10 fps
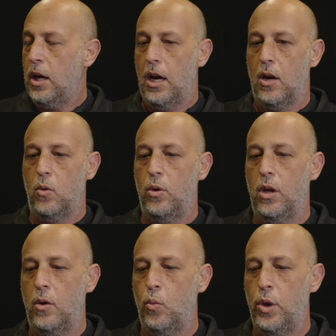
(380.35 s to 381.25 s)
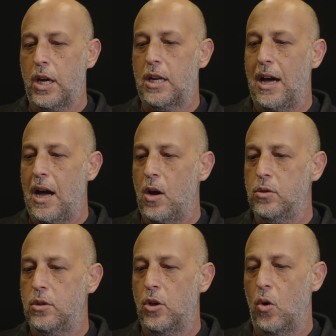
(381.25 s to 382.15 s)
Uh, with the
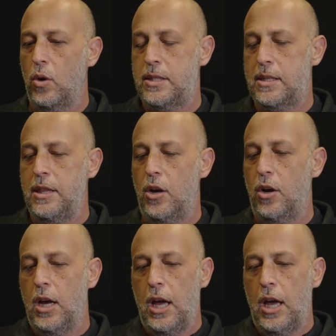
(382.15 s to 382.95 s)
cloud, you know, it's either,